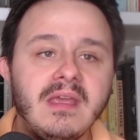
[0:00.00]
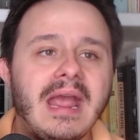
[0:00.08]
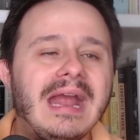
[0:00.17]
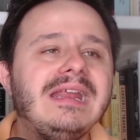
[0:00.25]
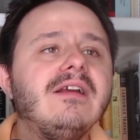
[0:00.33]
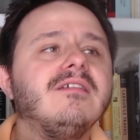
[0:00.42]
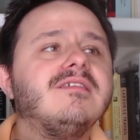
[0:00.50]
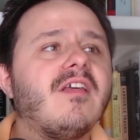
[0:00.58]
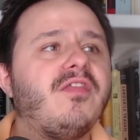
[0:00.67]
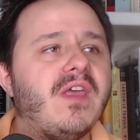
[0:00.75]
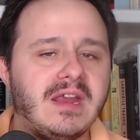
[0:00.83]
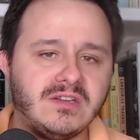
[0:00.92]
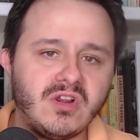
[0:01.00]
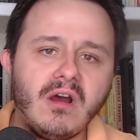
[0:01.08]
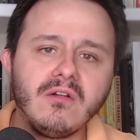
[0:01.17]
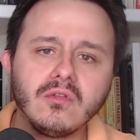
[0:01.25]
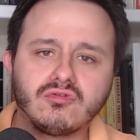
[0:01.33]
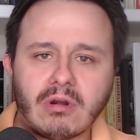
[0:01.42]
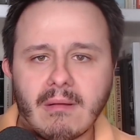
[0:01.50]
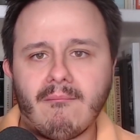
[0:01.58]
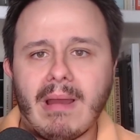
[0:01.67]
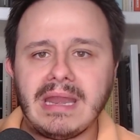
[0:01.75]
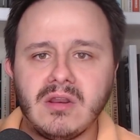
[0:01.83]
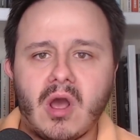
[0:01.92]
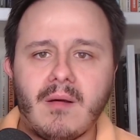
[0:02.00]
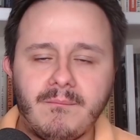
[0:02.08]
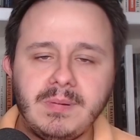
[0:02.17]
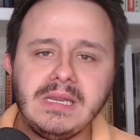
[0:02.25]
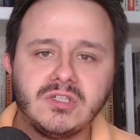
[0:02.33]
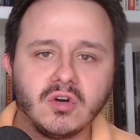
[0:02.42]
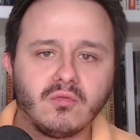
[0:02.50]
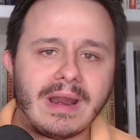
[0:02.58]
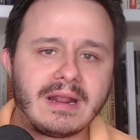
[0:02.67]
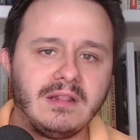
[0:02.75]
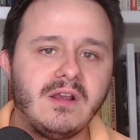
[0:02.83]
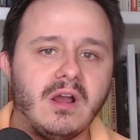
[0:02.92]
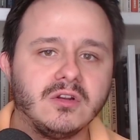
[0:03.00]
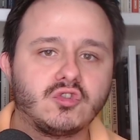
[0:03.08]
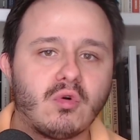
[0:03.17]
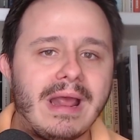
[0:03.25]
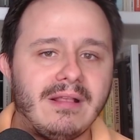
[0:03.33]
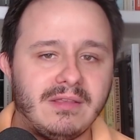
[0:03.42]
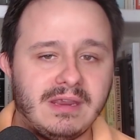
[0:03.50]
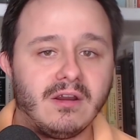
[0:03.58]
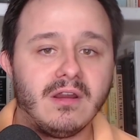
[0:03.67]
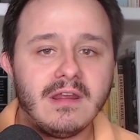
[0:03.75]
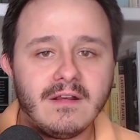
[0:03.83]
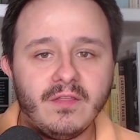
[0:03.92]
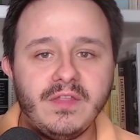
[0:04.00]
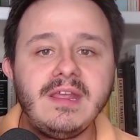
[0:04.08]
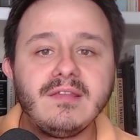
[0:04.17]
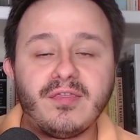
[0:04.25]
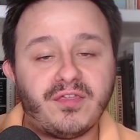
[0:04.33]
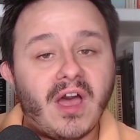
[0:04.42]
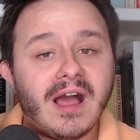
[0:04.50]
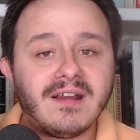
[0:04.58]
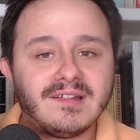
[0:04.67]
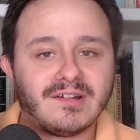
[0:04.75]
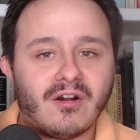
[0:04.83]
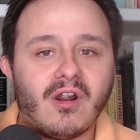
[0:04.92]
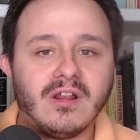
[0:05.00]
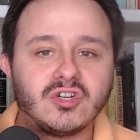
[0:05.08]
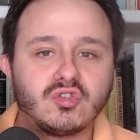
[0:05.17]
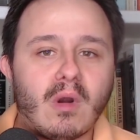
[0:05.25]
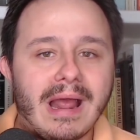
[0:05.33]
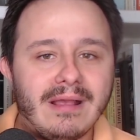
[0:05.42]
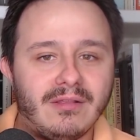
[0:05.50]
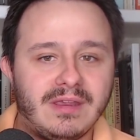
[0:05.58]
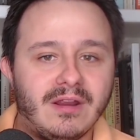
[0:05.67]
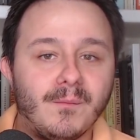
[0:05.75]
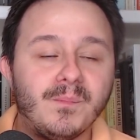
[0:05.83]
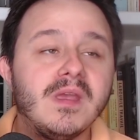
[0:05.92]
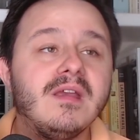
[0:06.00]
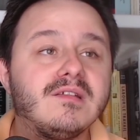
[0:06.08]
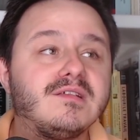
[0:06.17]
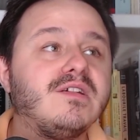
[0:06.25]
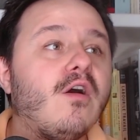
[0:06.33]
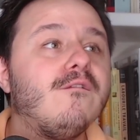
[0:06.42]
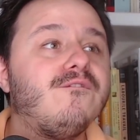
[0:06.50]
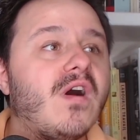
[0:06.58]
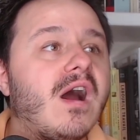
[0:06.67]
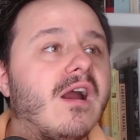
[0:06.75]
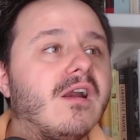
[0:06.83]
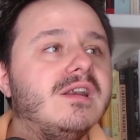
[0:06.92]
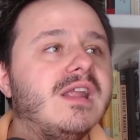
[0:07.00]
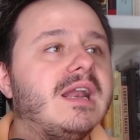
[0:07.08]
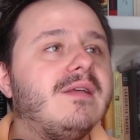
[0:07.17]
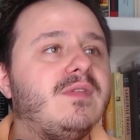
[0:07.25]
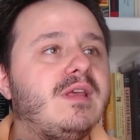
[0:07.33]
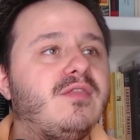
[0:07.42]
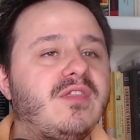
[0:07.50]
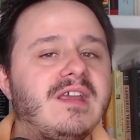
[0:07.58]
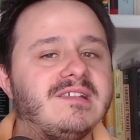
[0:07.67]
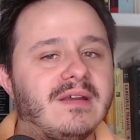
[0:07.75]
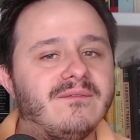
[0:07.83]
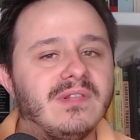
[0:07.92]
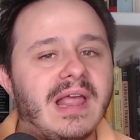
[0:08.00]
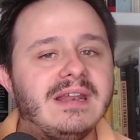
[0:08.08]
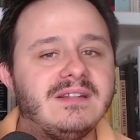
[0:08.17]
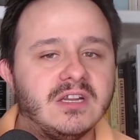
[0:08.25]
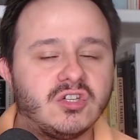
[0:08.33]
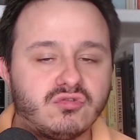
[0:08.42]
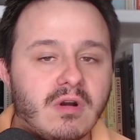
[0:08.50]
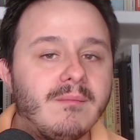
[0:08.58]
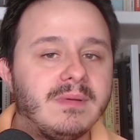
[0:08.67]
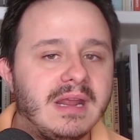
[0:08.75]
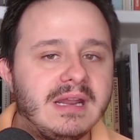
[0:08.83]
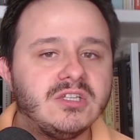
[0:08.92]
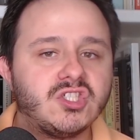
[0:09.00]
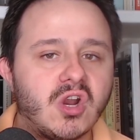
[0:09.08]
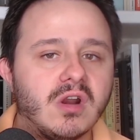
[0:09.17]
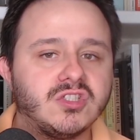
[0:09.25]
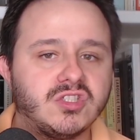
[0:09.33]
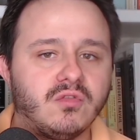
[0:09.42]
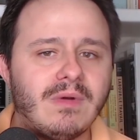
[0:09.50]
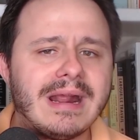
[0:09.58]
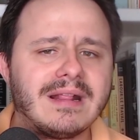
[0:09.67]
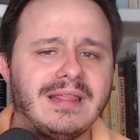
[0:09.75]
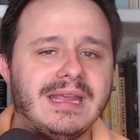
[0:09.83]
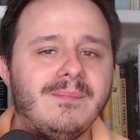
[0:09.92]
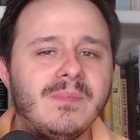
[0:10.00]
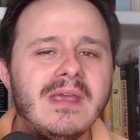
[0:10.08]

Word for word: And here's the thing Donald Trump might not be directly on trial here. These thugs are on trial here. So far, none of these things have led to Trump getting charged directly.